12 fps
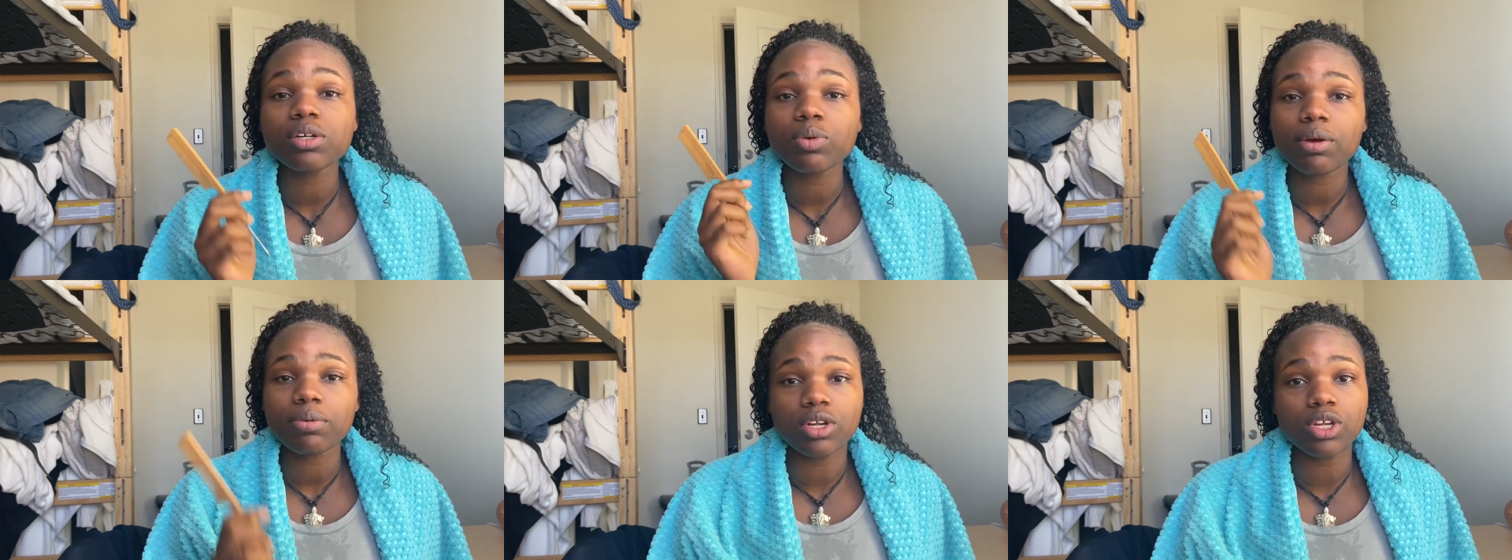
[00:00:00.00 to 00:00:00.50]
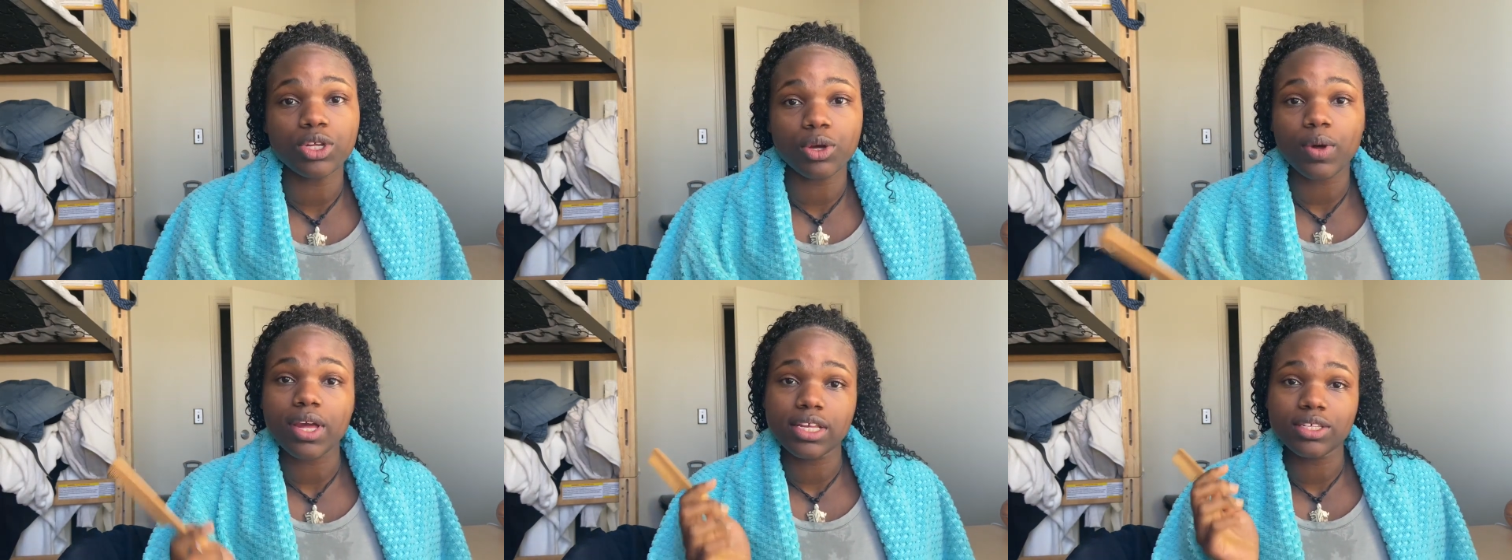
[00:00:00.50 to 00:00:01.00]
What I'm gonna
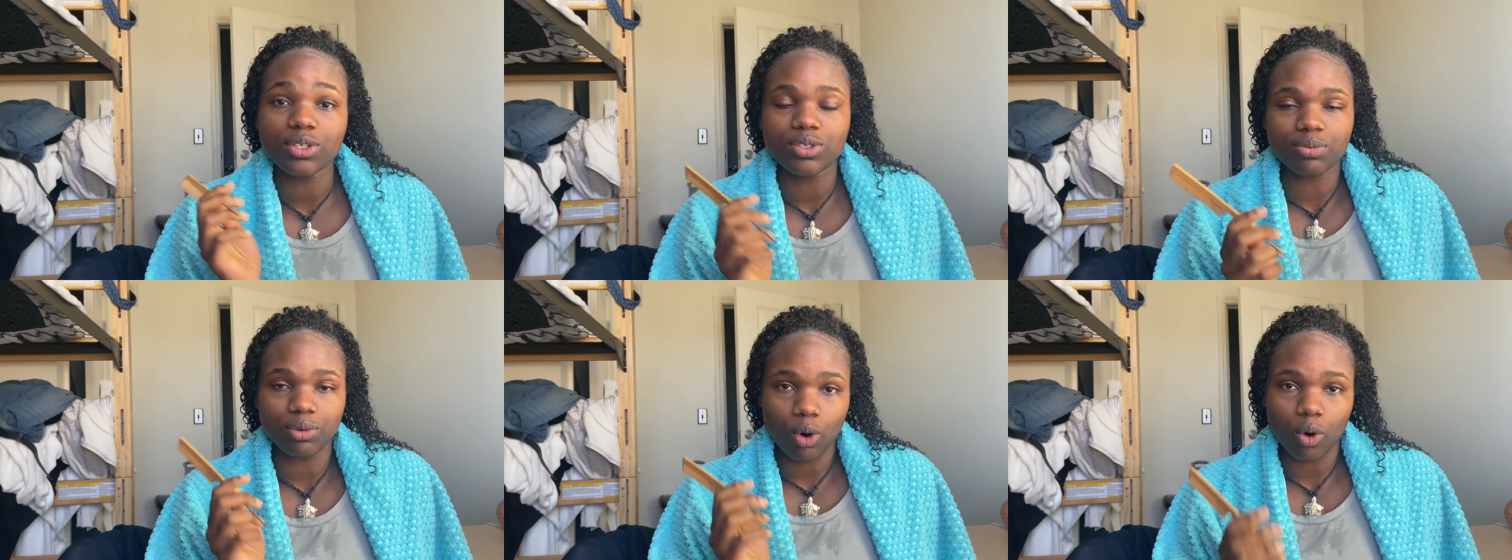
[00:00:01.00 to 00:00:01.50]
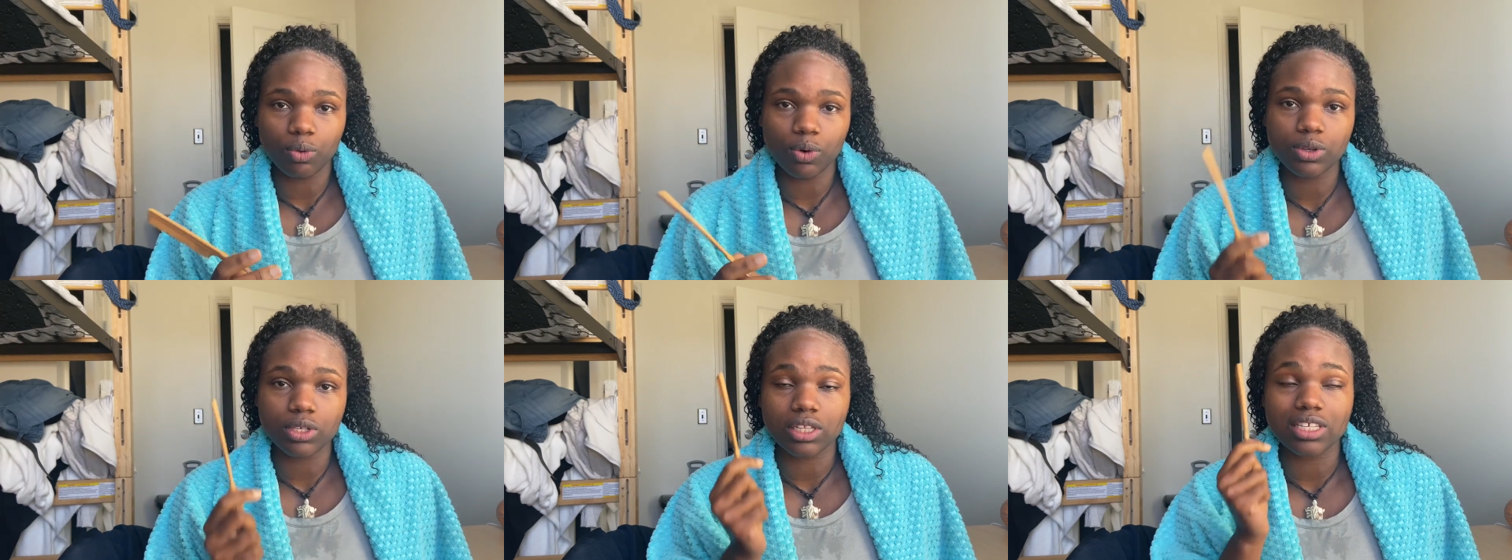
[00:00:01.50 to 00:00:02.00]
do is do some
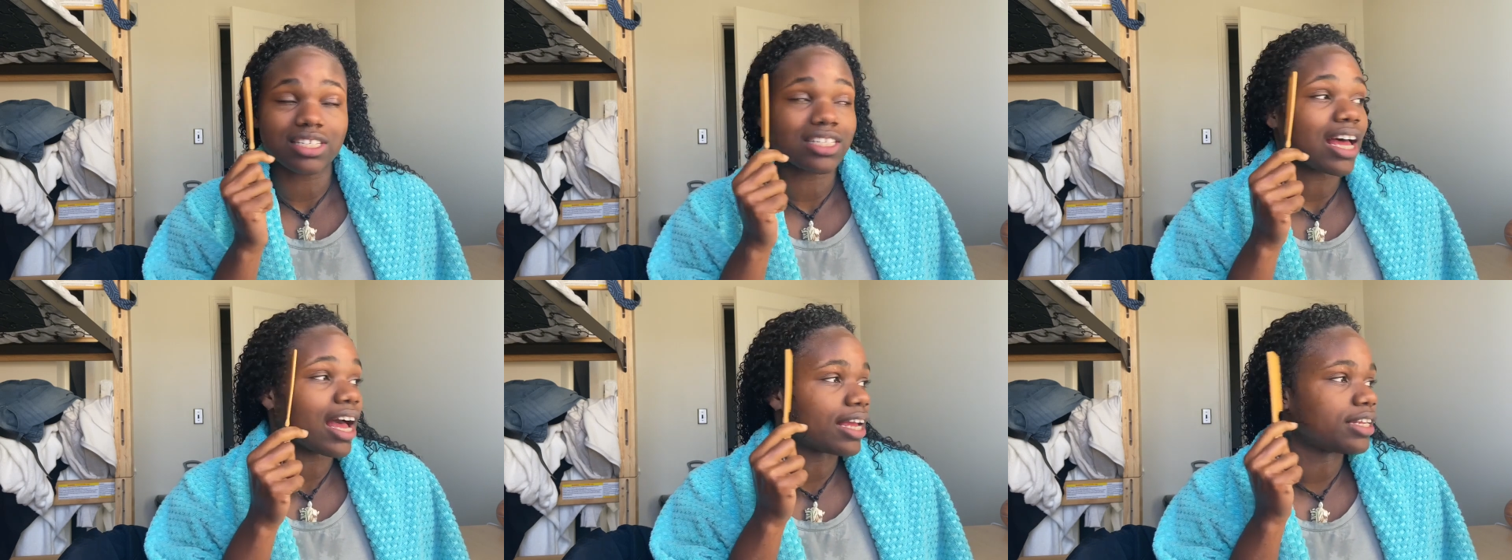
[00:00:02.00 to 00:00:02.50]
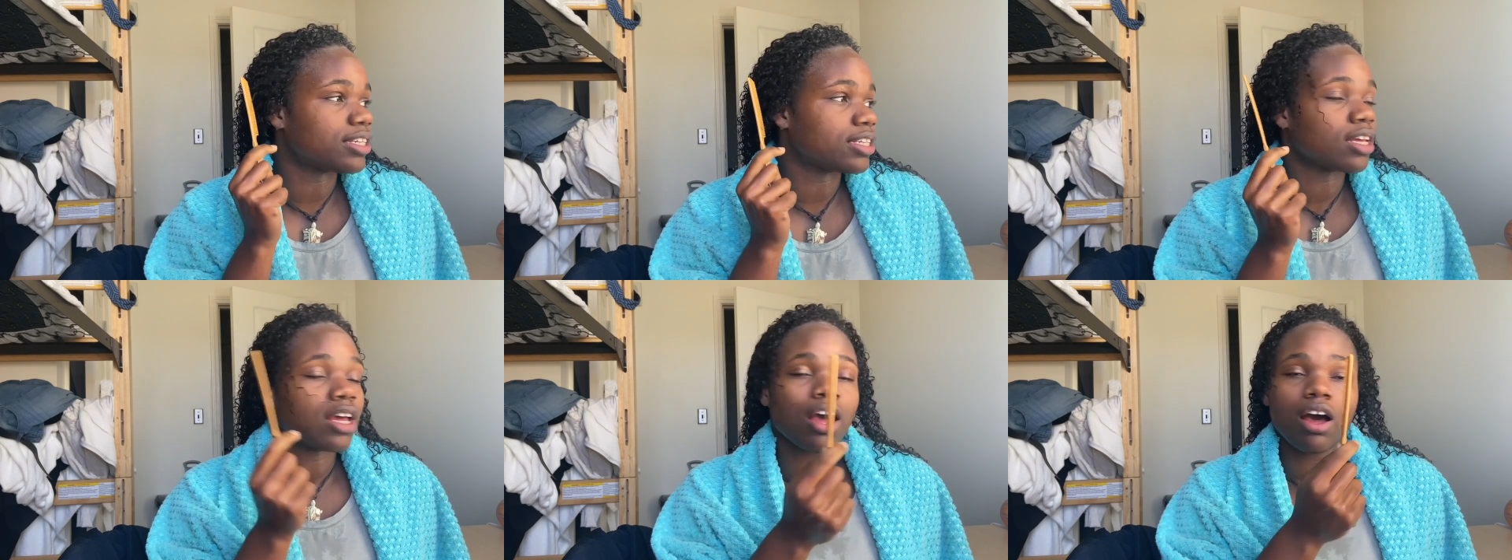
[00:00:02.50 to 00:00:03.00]
cornrows on the
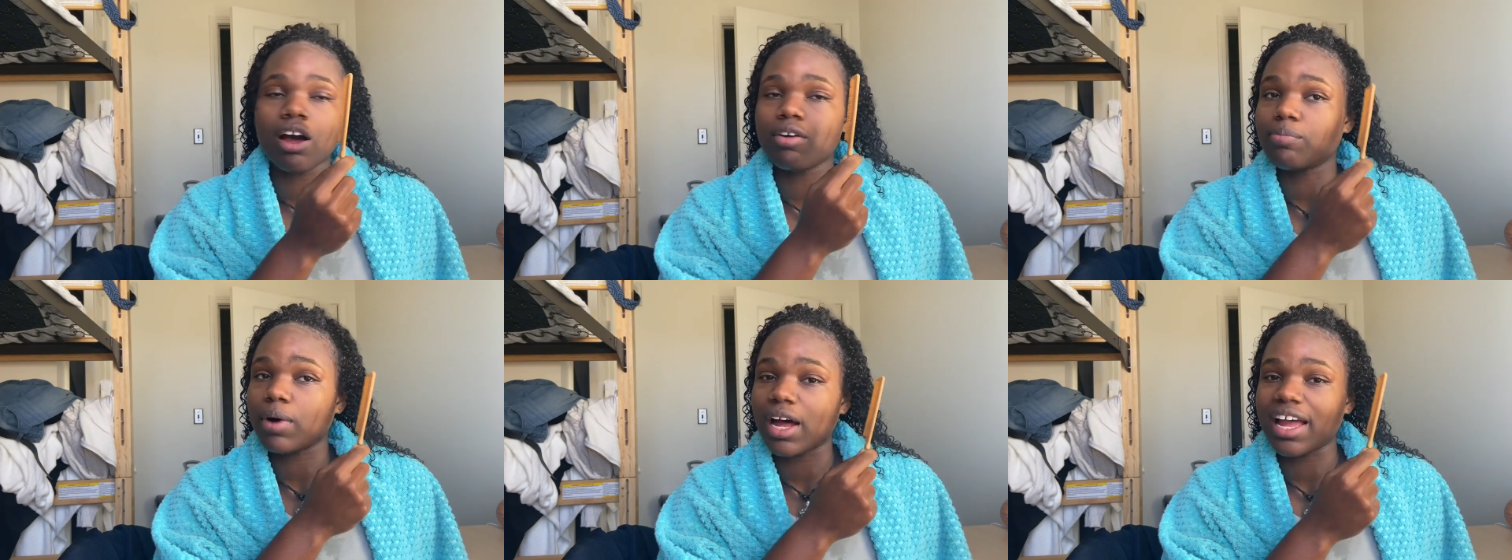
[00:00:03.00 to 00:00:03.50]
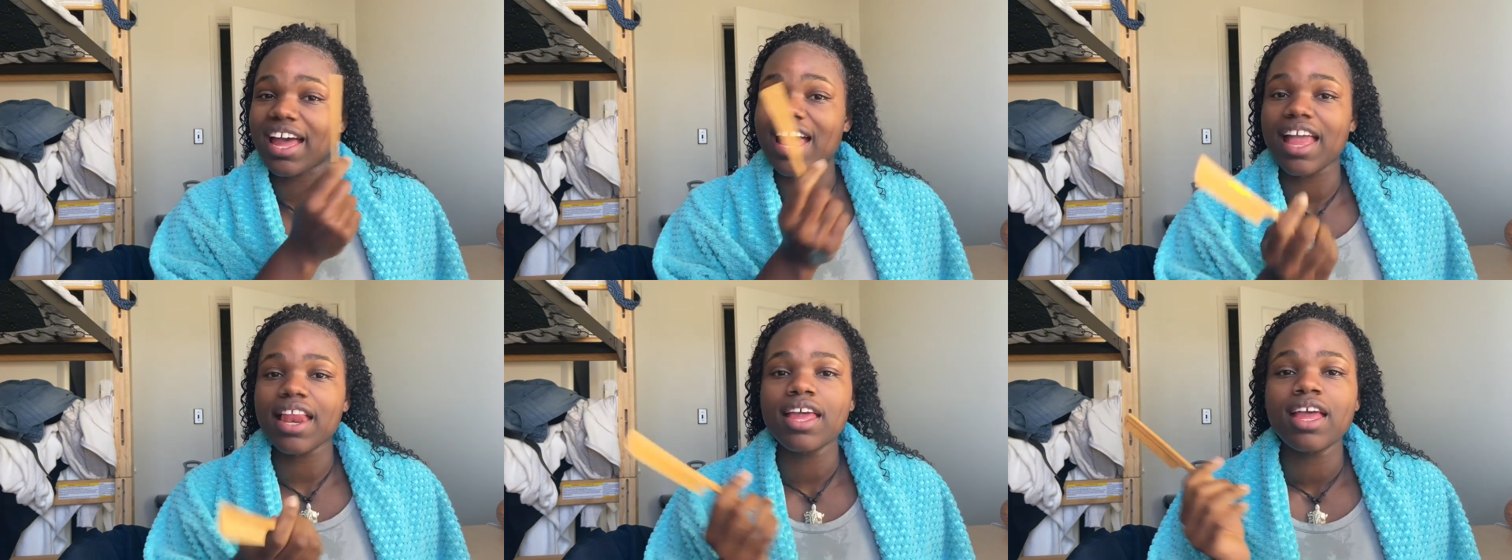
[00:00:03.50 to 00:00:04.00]
sides of my
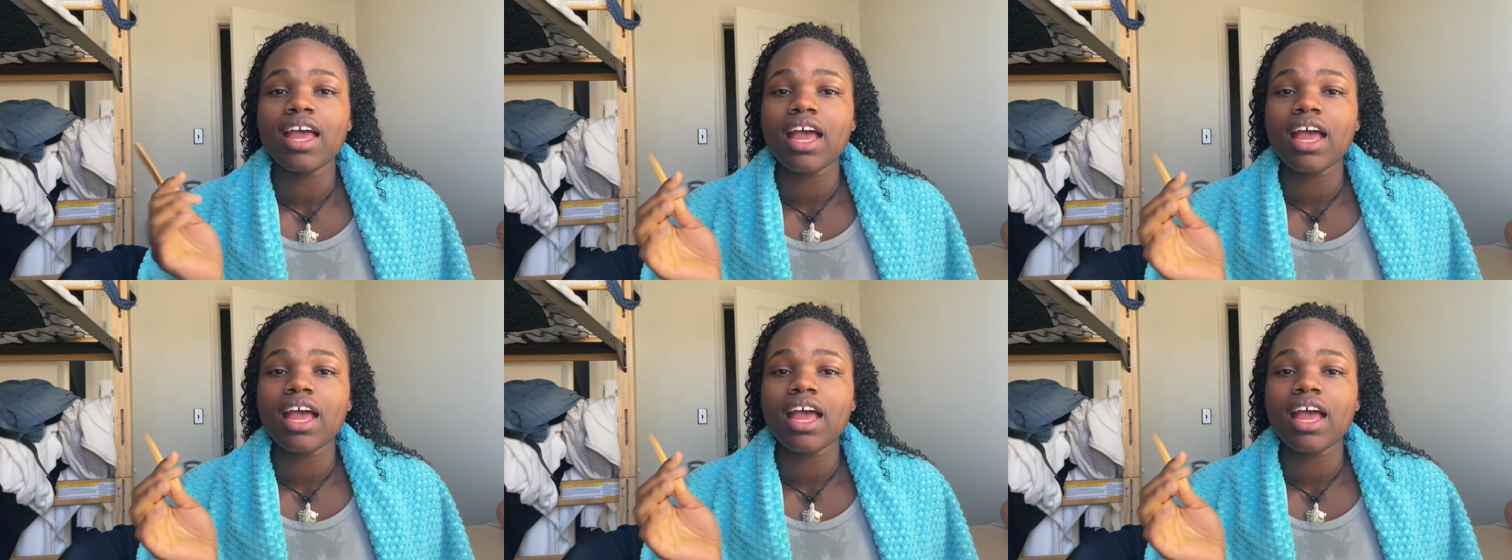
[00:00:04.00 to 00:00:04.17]
head,